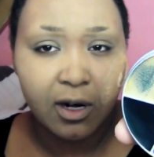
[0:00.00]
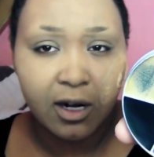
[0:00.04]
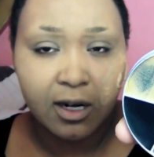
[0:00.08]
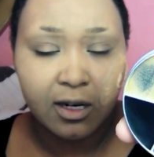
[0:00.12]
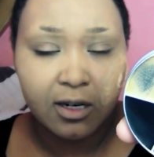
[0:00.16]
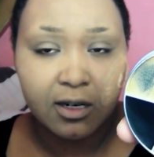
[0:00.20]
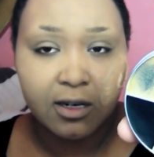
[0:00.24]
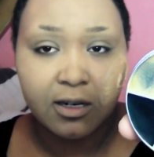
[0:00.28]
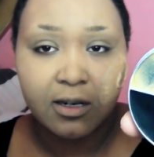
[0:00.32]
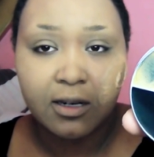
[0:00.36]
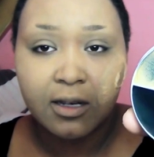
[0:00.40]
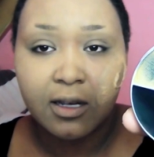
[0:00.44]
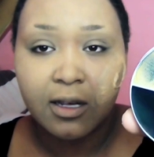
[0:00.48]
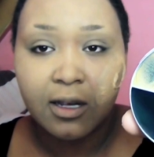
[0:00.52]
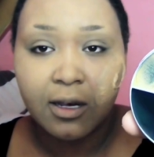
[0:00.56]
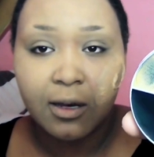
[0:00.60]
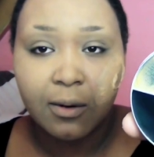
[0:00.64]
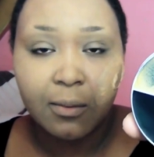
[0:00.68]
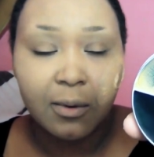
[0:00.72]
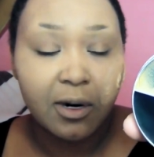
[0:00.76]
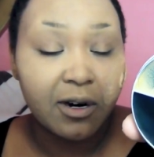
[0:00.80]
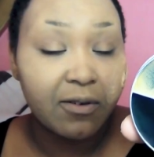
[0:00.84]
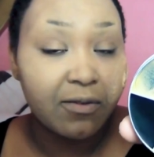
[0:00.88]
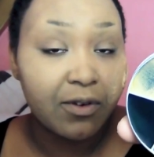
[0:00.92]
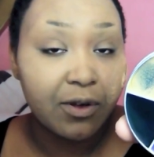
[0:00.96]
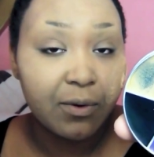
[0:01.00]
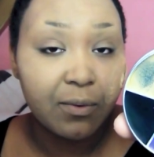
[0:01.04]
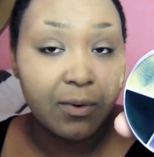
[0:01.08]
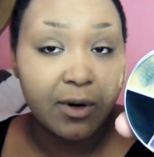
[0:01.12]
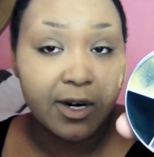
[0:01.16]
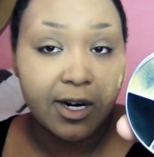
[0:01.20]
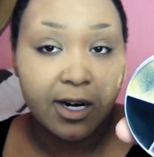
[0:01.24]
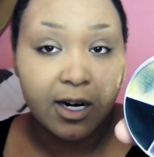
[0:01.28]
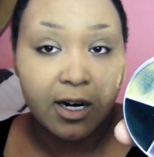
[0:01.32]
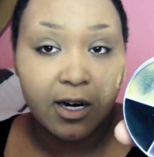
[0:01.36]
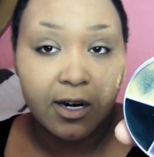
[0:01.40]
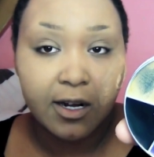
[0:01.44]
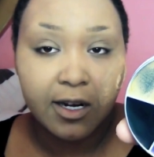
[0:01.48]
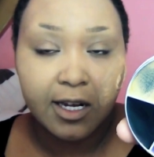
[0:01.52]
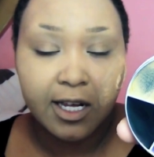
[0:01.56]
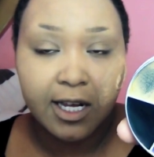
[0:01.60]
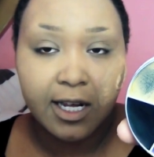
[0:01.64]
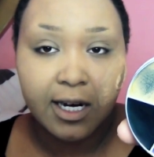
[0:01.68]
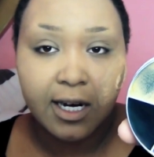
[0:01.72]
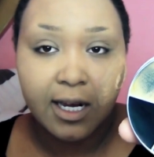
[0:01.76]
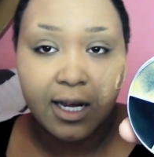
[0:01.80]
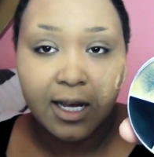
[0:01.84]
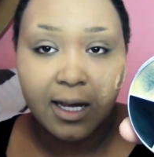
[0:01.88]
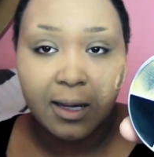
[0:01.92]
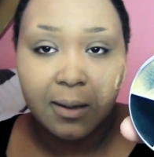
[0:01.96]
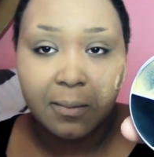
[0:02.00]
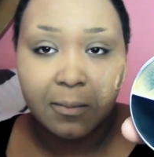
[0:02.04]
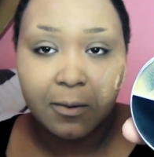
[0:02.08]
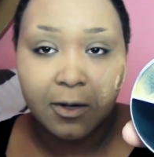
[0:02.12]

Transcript: color, whatever you want to call it.